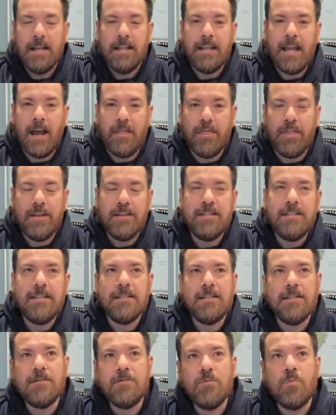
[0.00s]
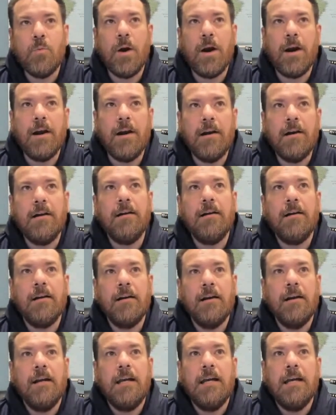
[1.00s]
Now this is where
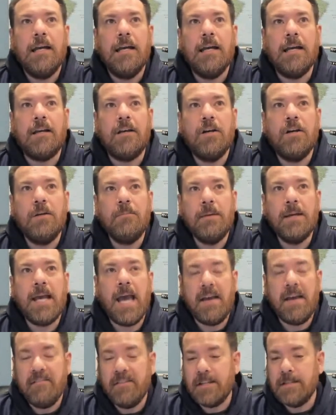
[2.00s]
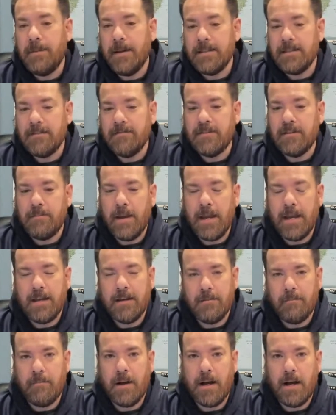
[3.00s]
it could be kind of expensive to pay
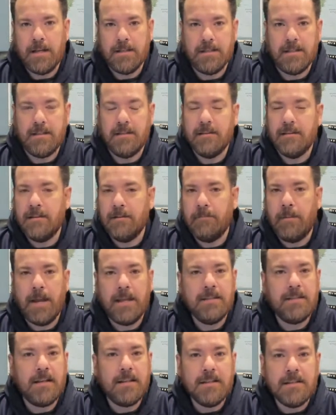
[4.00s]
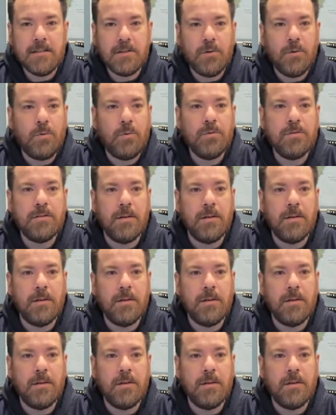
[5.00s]
a deposit. Depends on the school.